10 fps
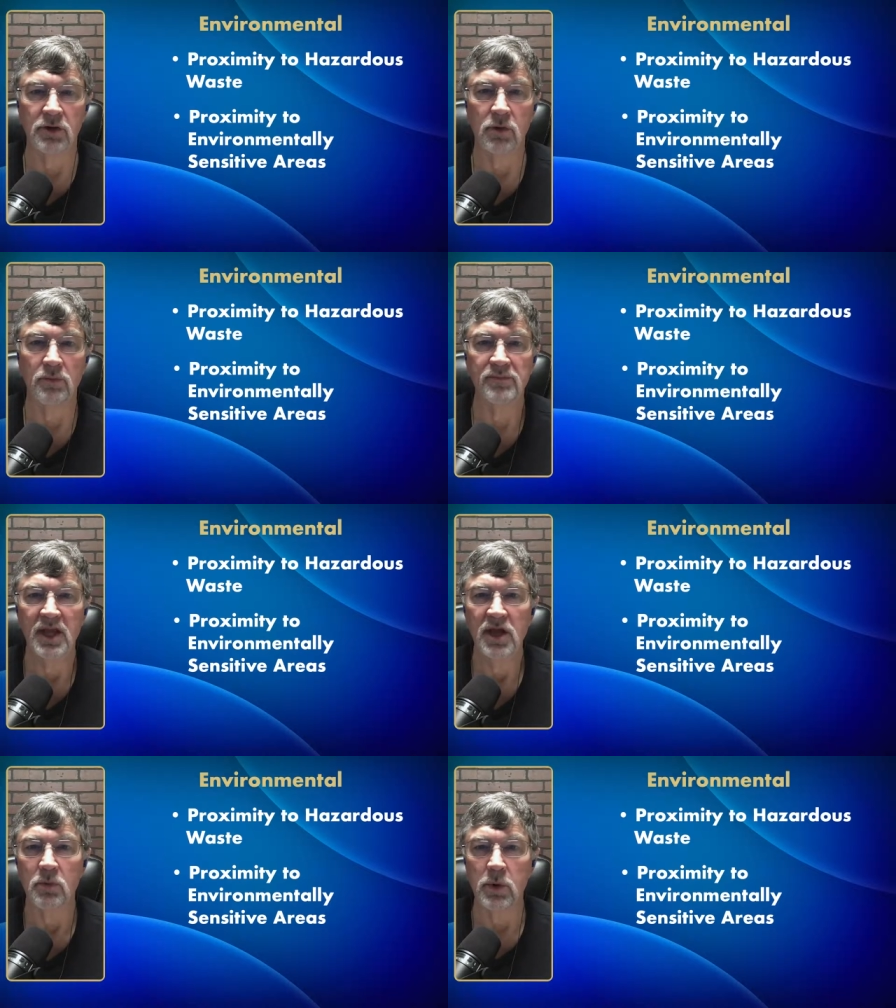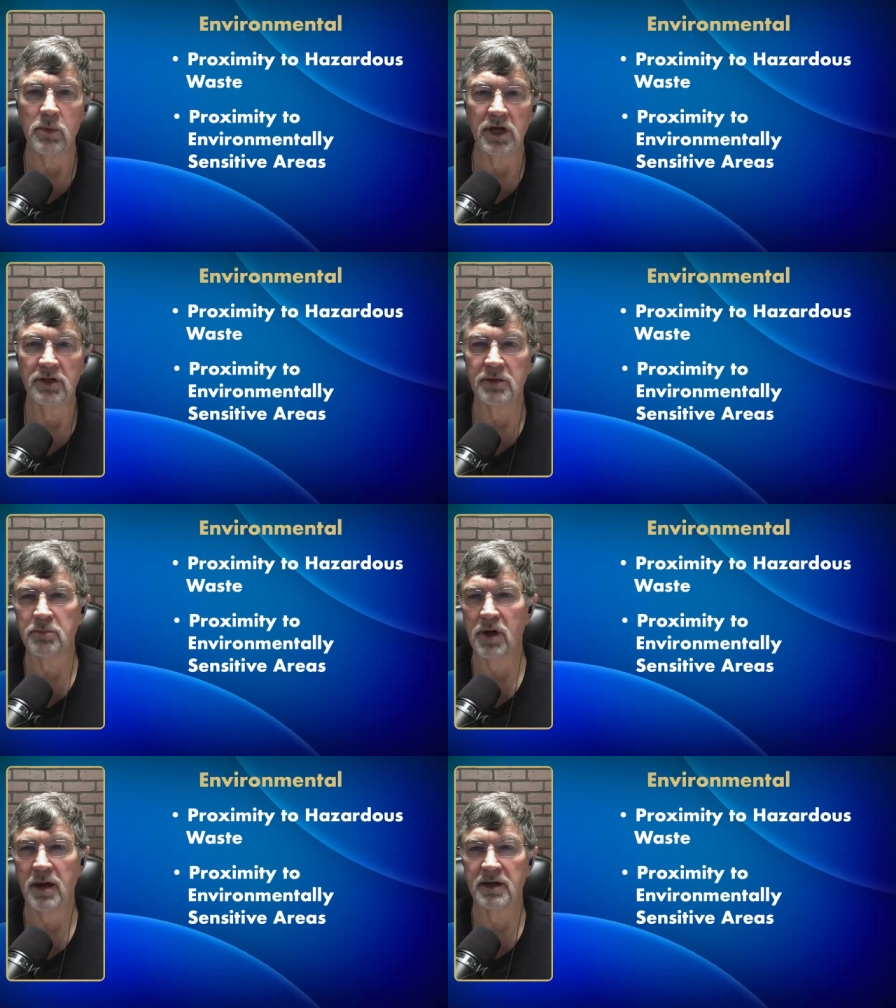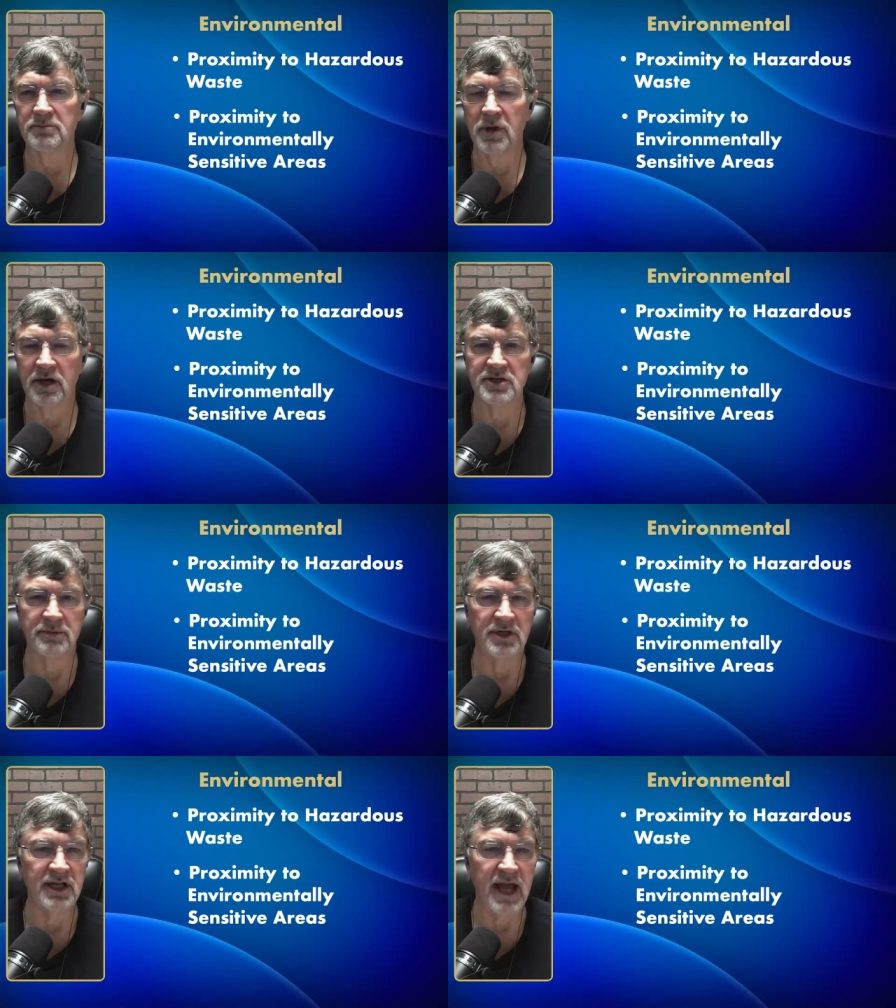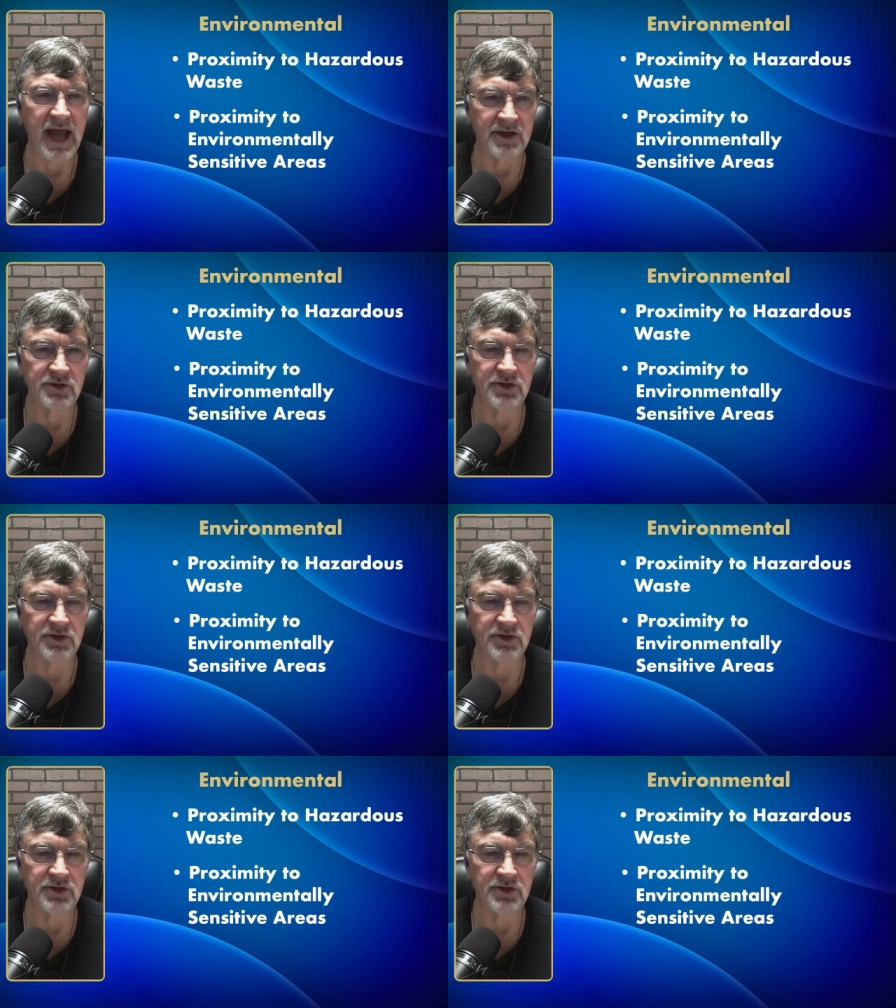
So we want to look proximity to